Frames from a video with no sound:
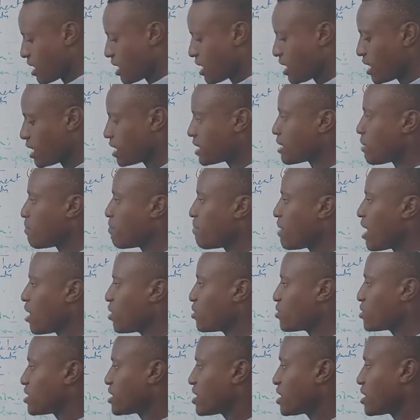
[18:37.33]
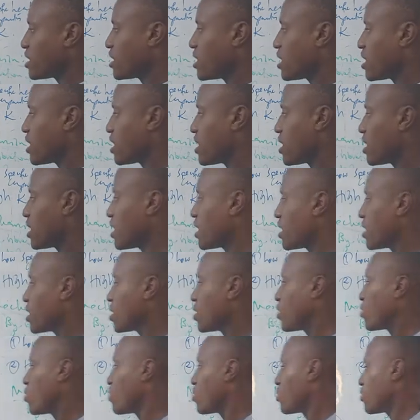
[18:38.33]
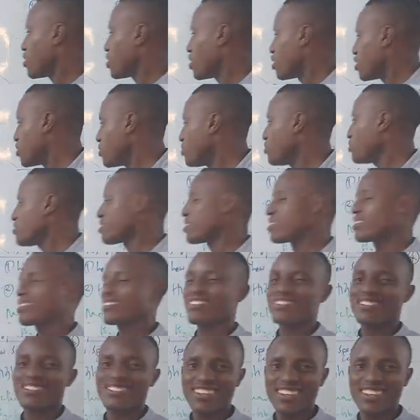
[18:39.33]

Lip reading: is about the uses.